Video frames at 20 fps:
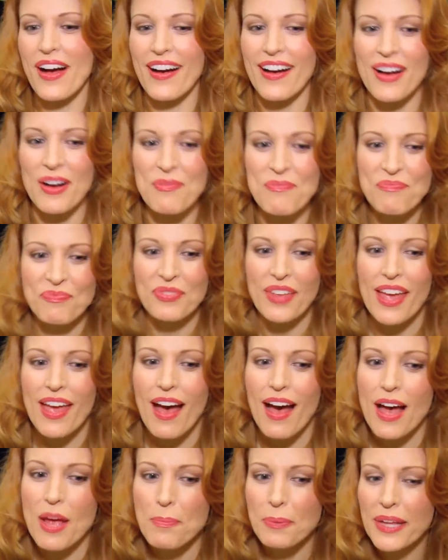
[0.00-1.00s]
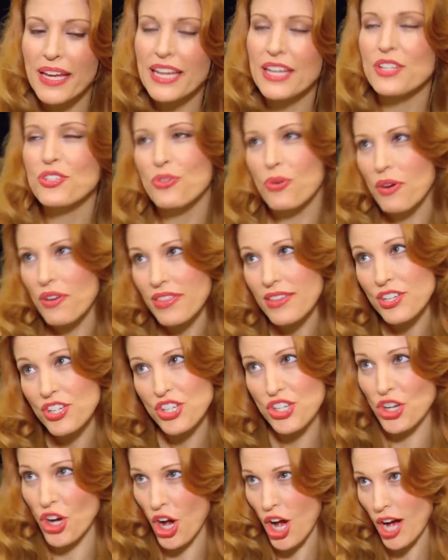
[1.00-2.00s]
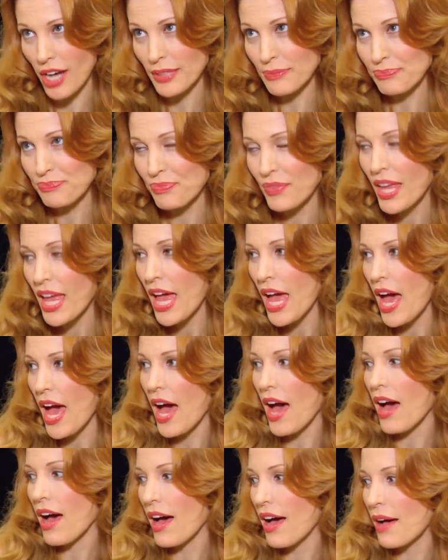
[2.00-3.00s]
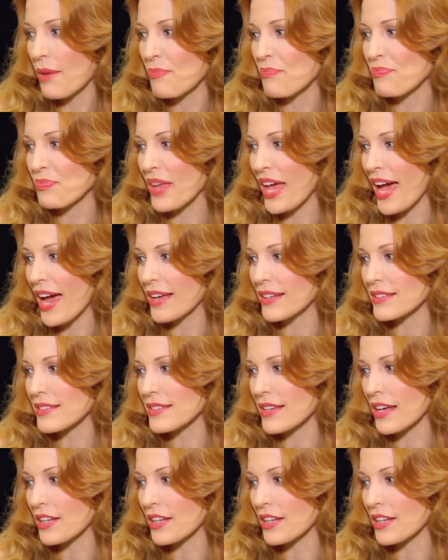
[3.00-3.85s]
Um, I play Dorothy Shaw. Um, and